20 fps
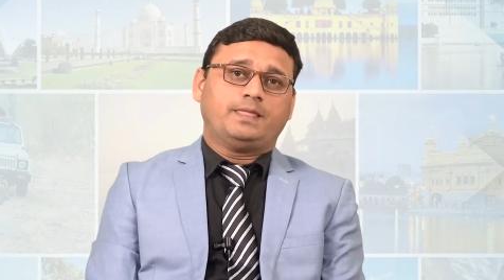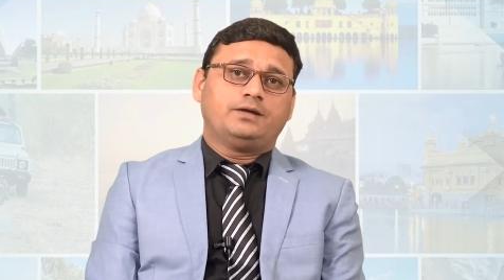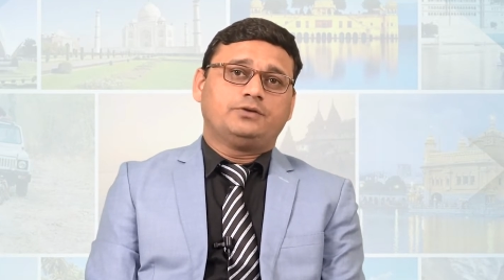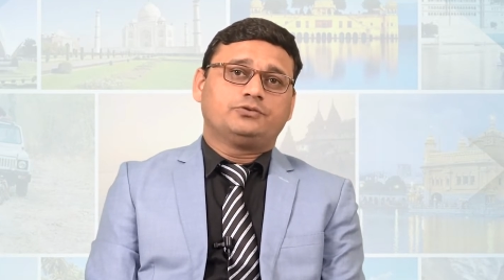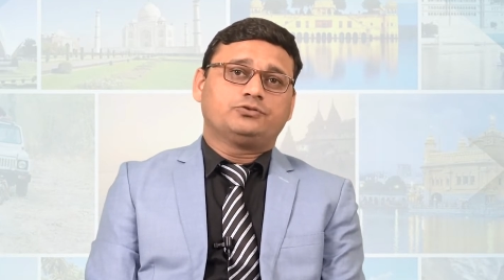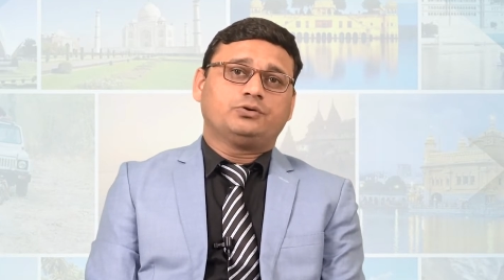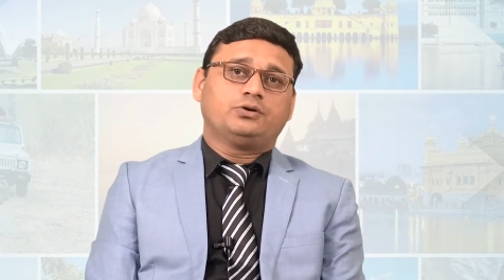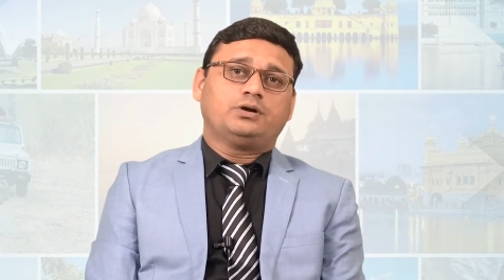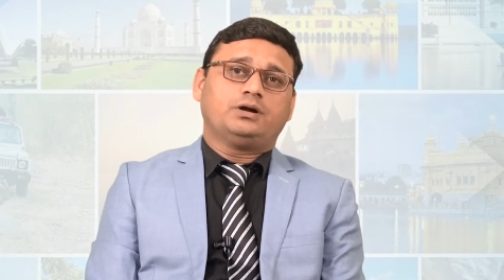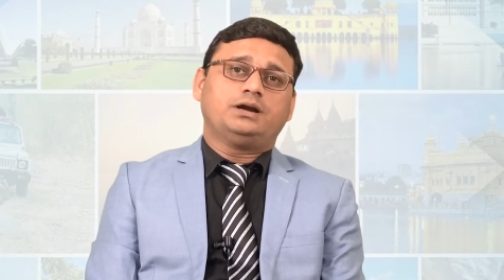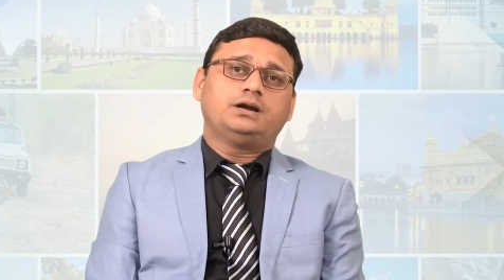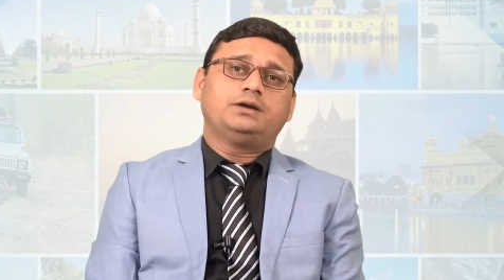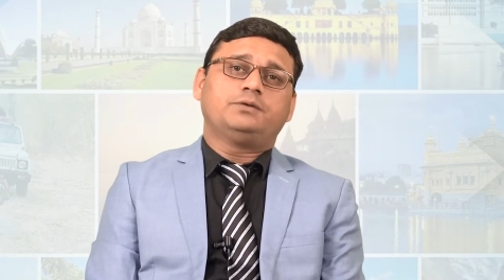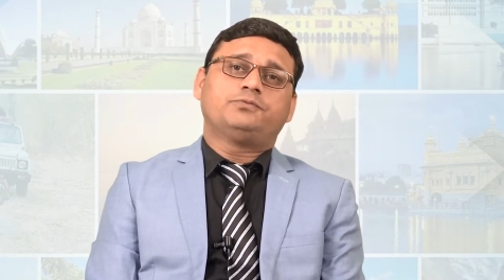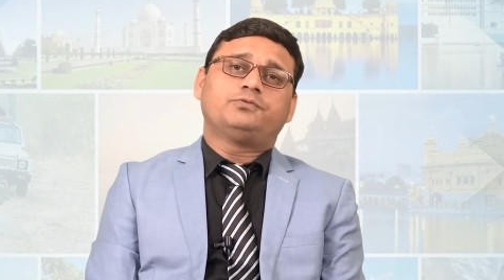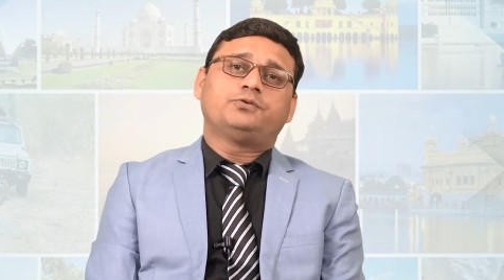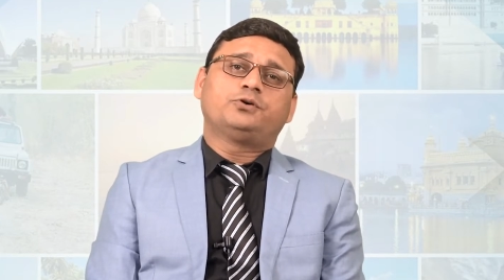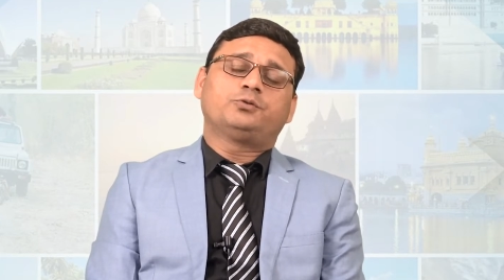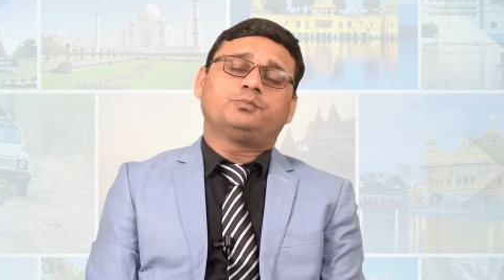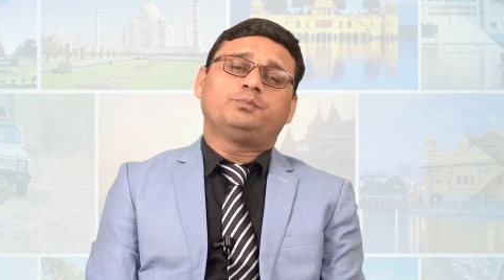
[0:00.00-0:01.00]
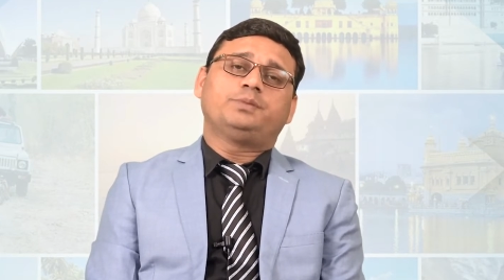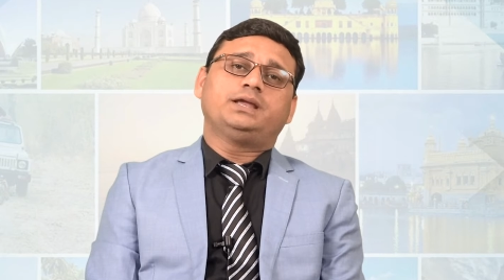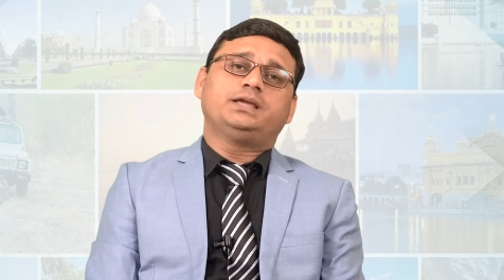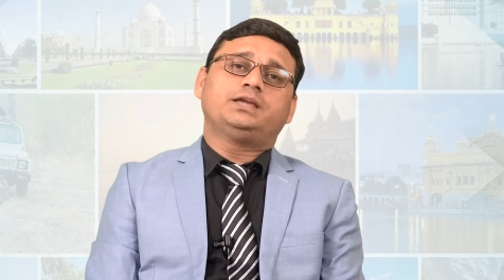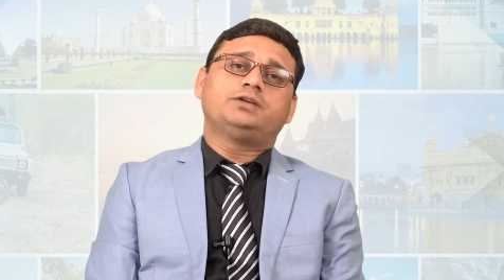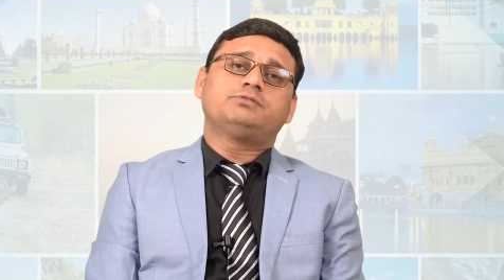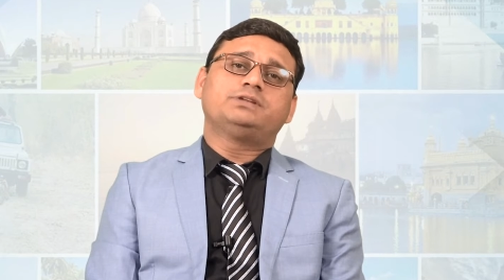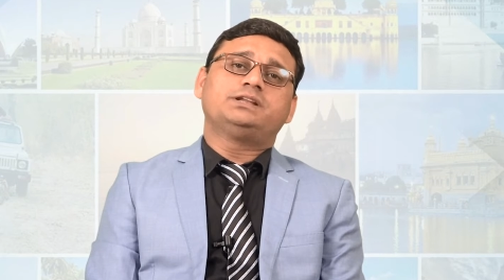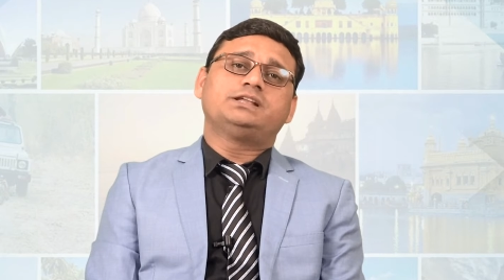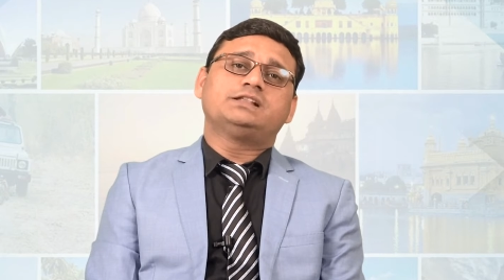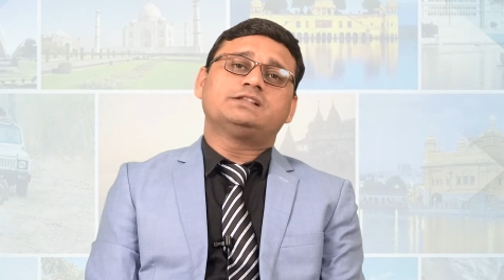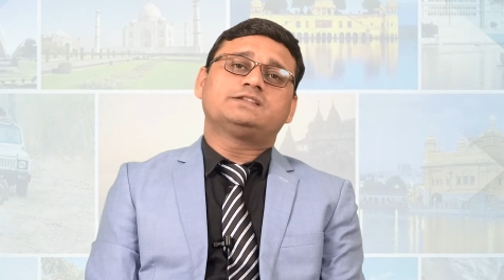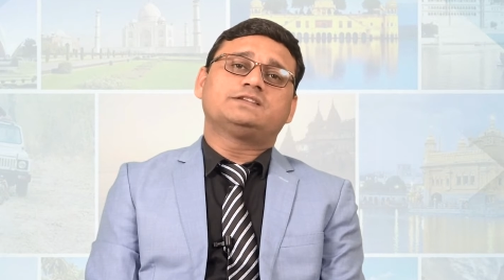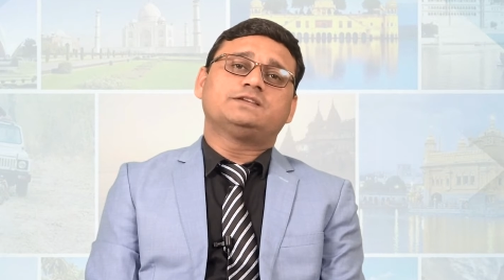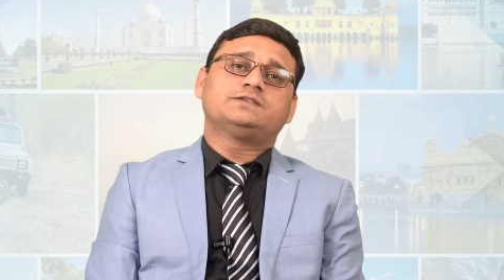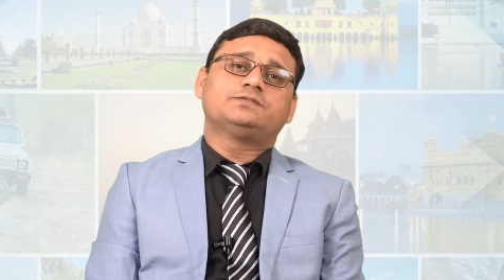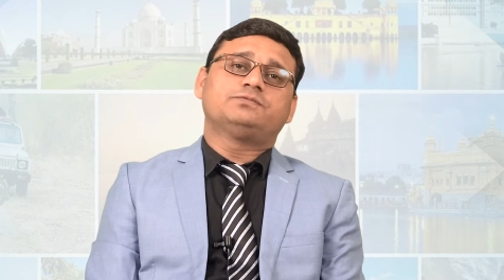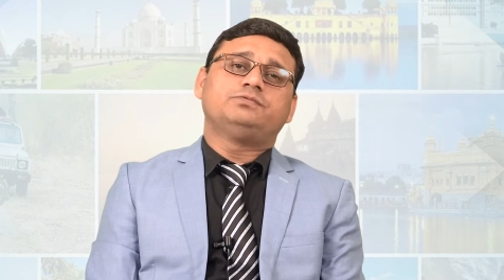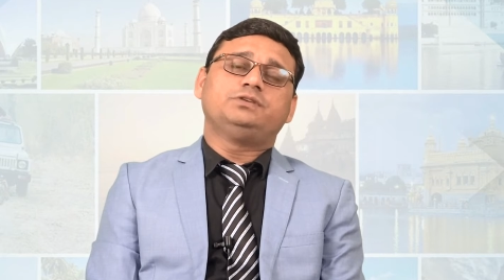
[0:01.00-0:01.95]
So, and for break-even analysis,